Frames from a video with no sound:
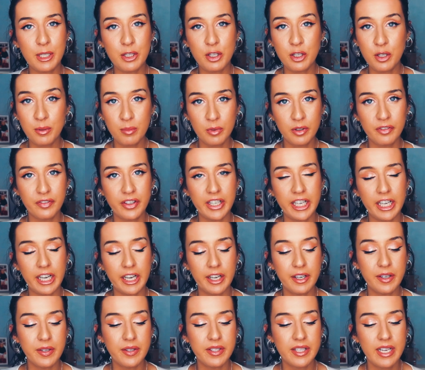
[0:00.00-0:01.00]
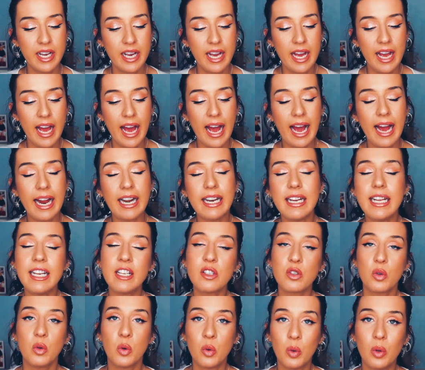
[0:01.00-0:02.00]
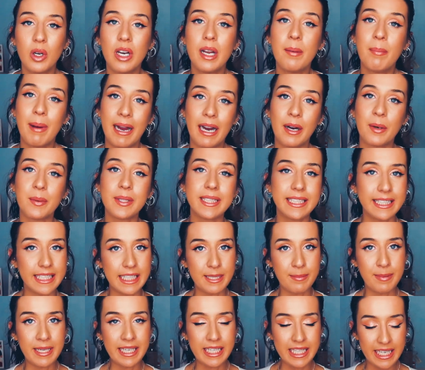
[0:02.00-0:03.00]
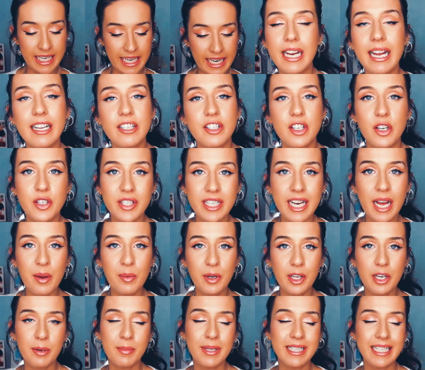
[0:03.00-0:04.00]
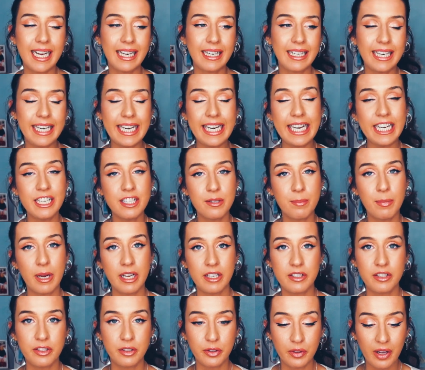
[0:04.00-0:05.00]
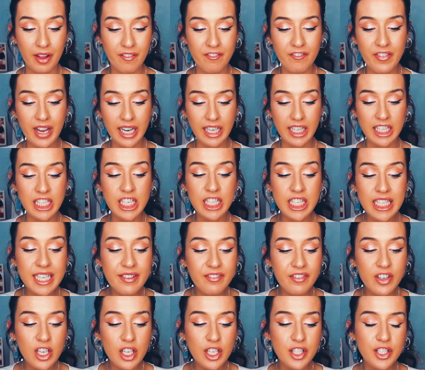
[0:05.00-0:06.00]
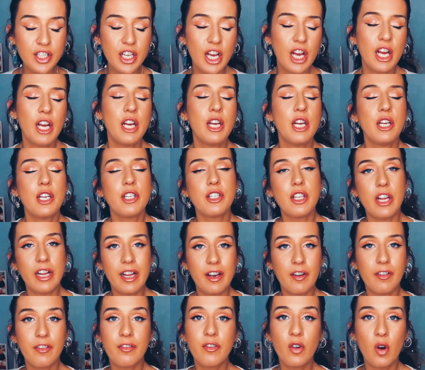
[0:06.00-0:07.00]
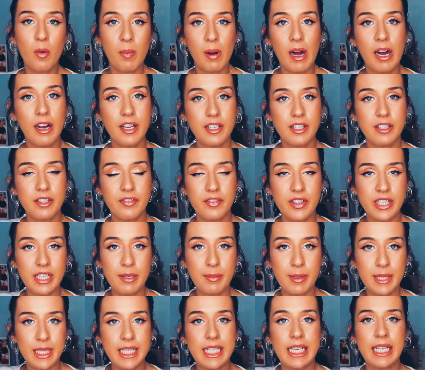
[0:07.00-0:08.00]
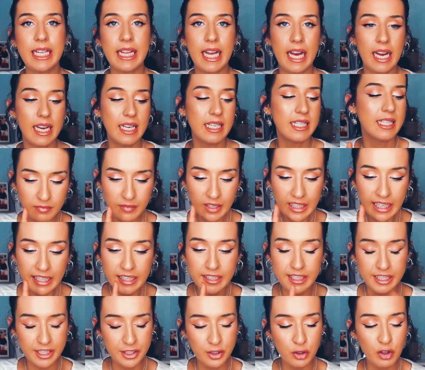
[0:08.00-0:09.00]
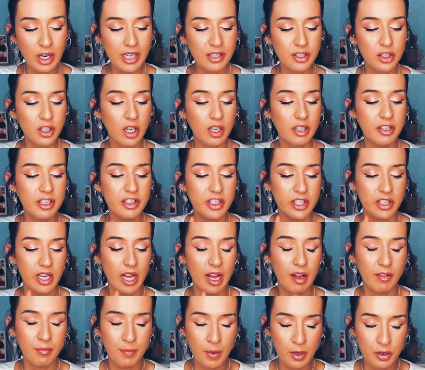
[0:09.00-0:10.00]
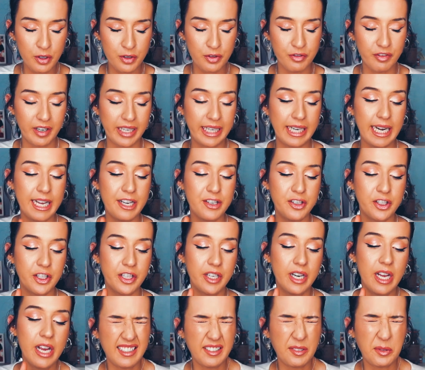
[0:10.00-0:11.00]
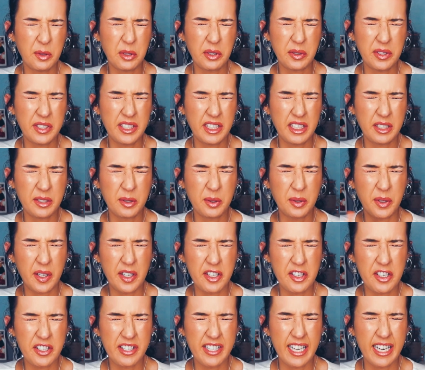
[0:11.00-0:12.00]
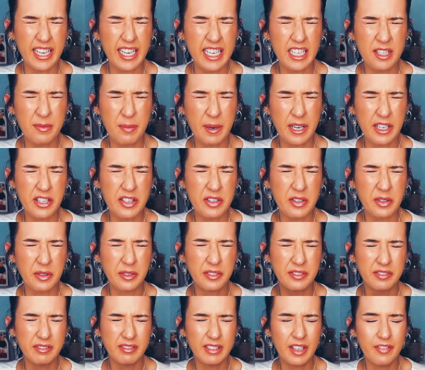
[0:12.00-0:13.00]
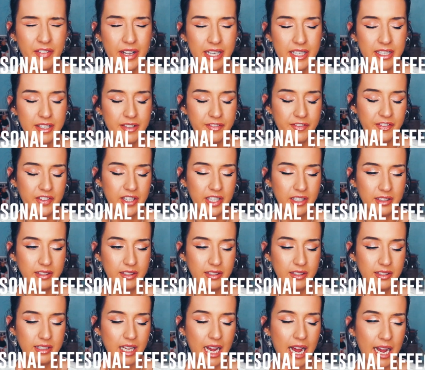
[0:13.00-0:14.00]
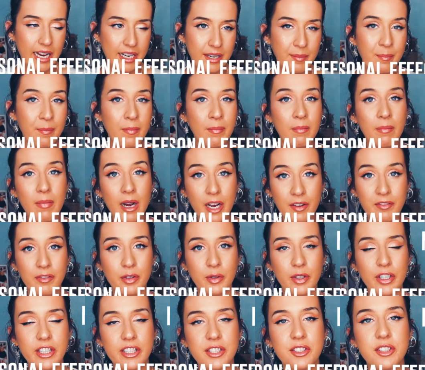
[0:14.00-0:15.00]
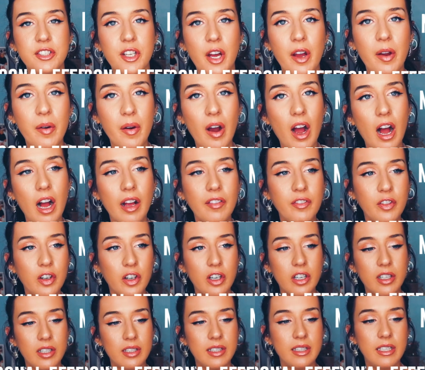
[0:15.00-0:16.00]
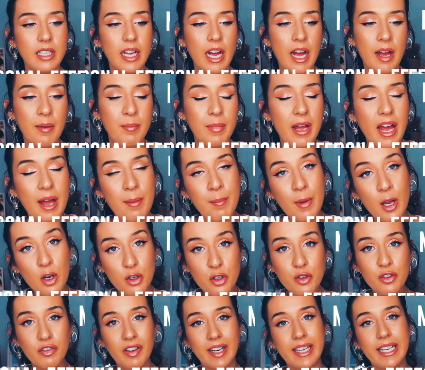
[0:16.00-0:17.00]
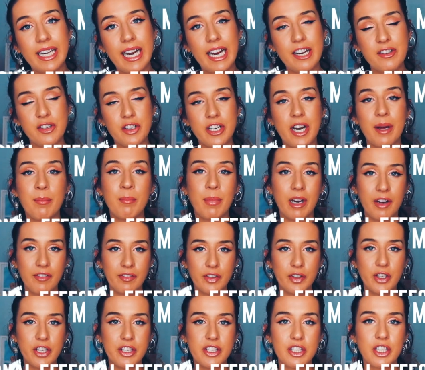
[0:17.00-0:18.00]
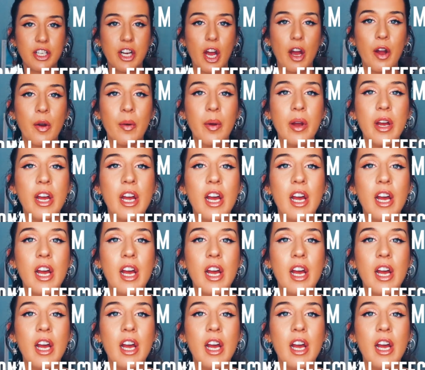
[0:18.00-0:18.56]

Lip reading: two more videos and it's all about DBT. So today we're going to be tackling interpersonal effectiveness. So there are four parts of DBT. There's distress tolerant emotional regulation. What is it called? I just said interpersonal effectiveness and mindfulness. So I've got emotional regulation and mindfulness to go